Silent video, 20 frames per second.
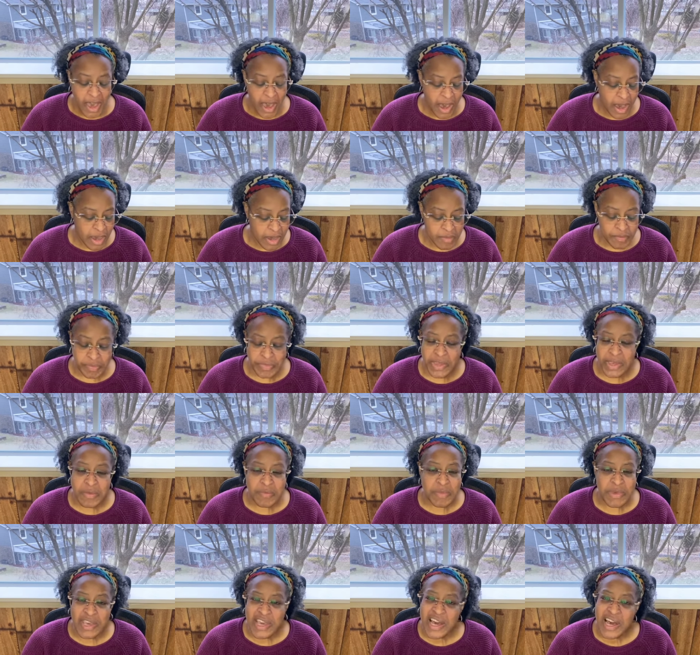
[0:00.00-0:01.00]
um,
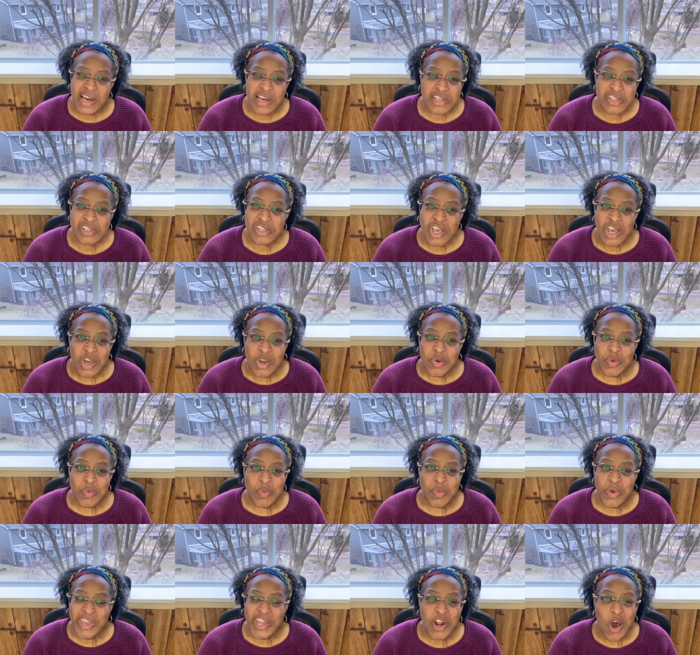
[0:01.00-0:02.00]
because
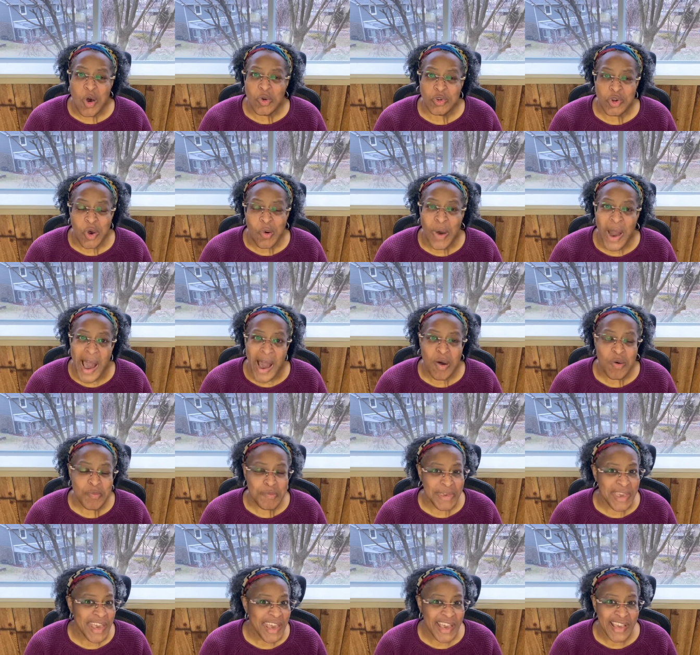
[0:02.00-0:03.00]
we don't know how
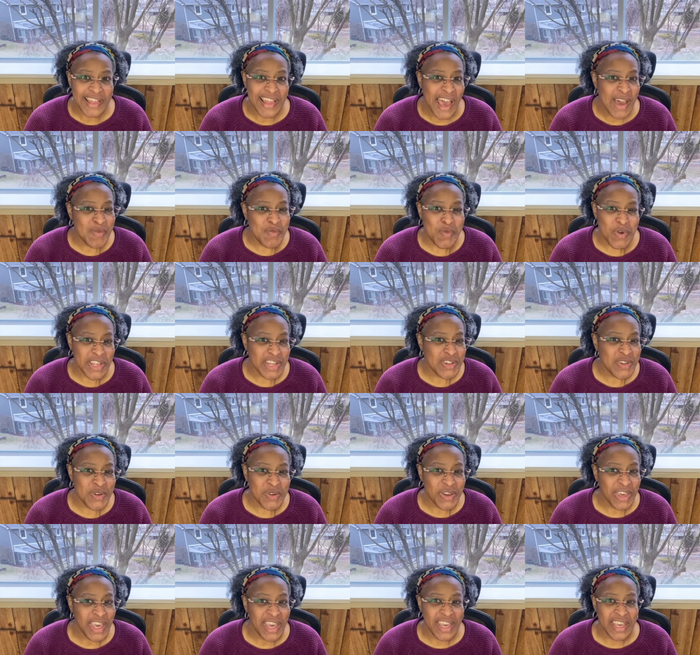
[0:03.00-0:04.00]
big that
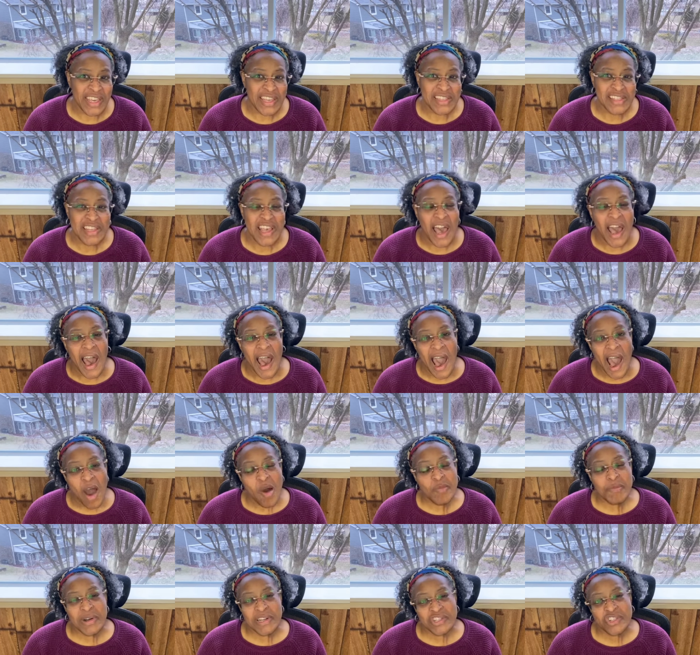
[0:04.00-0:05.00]
window is,
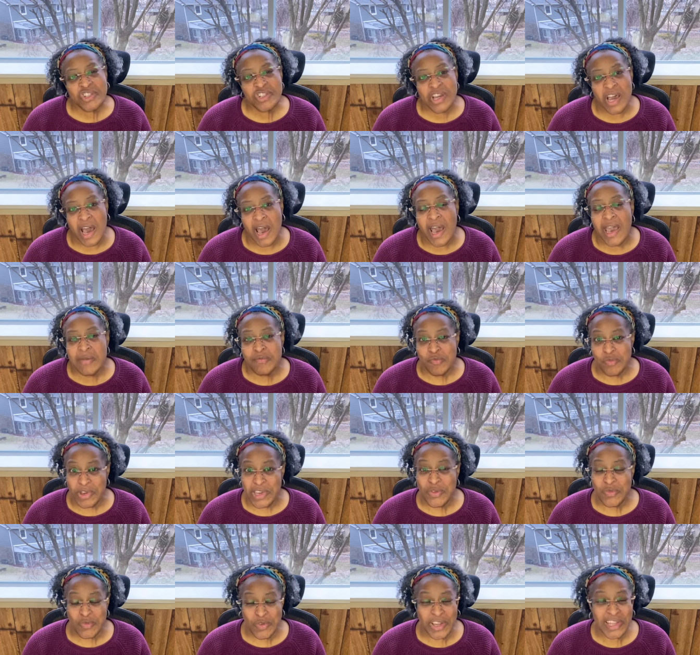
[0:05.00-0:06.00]
how much time
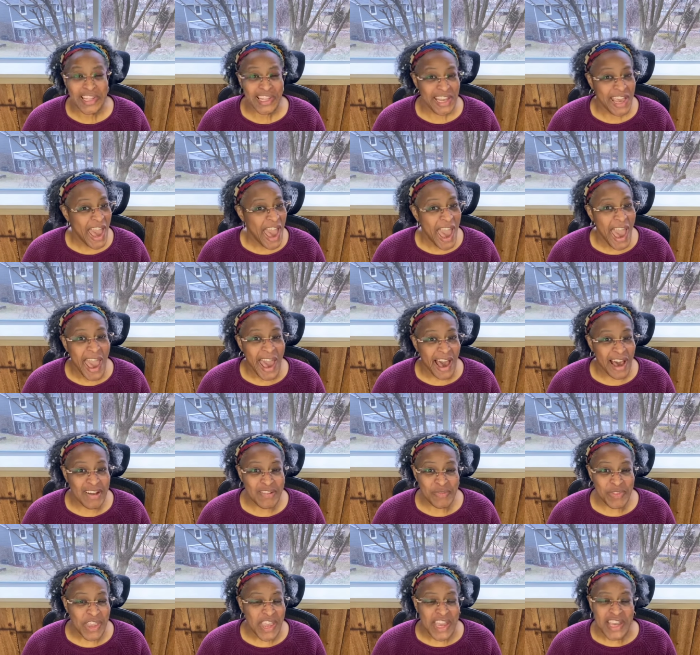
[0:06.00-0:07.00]
we really
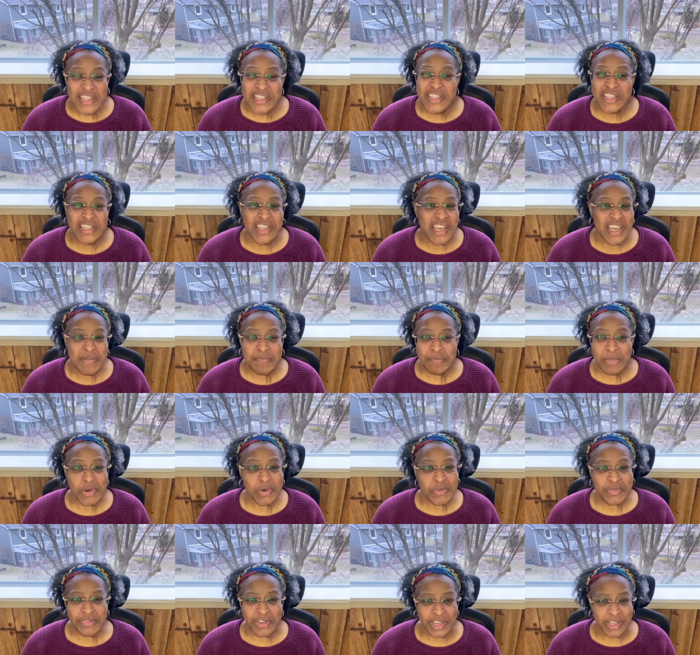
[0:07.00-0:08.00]
have to get
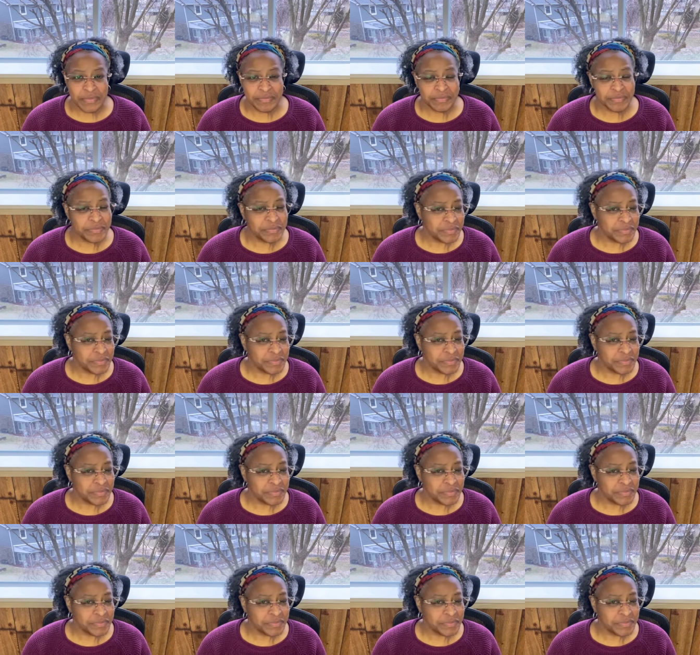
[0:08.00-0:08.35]
moving.